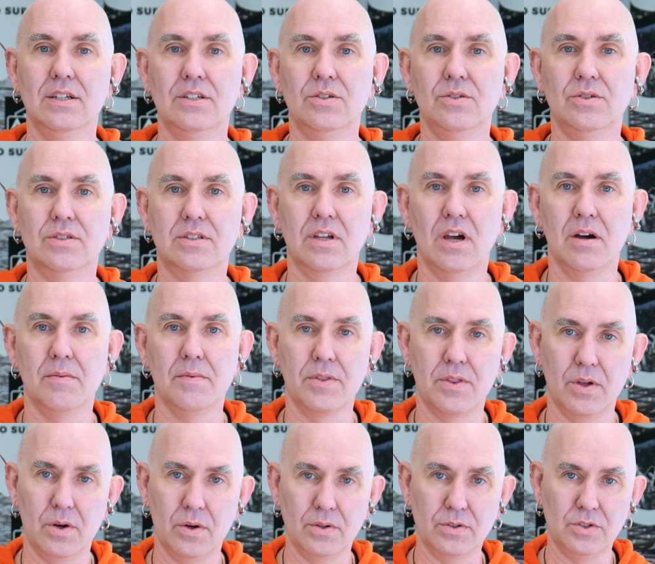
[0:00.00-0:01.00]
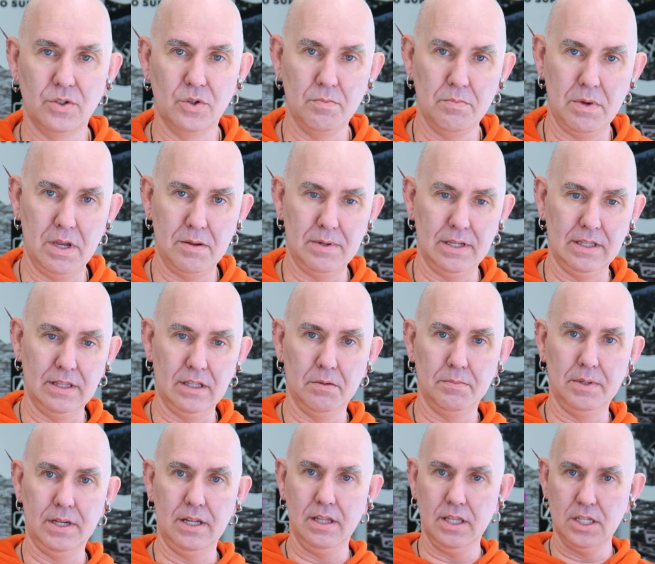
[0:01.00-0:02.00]
to some of those who may be a little
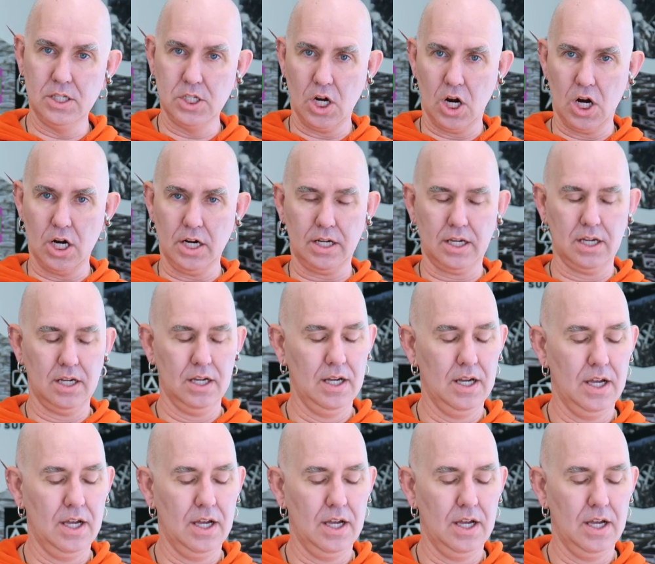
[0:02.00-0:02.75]
bit in the dark